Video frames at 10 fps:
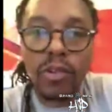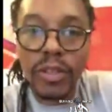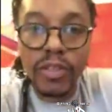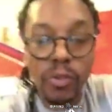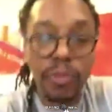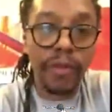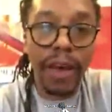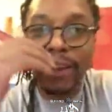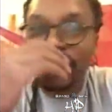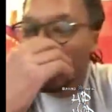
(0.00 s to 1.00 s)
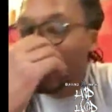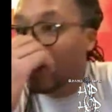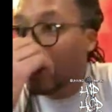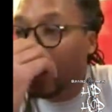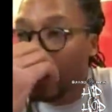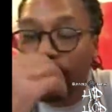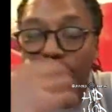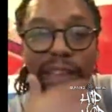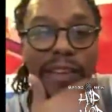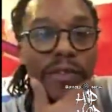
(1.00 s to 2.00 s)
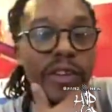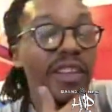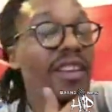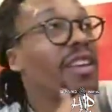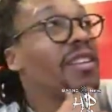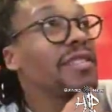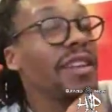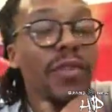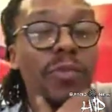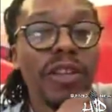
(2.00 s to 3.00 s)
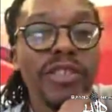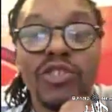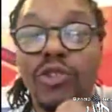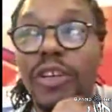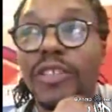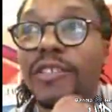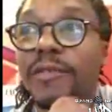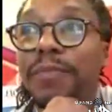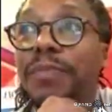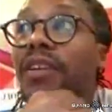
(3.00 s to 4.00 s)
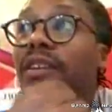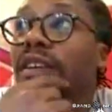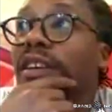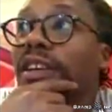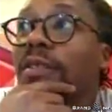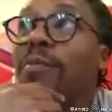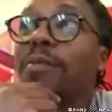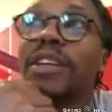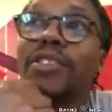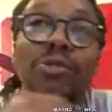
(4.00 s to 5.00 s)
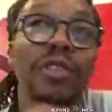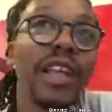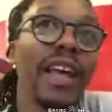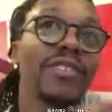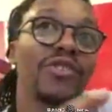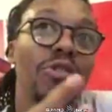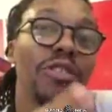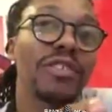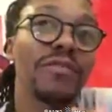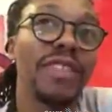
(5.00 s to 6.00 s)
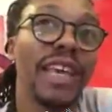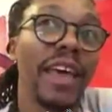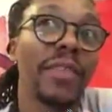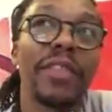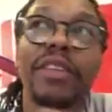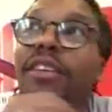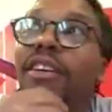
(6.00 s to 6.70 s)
Quick super fact: slavery was a choice because you either had the choice of death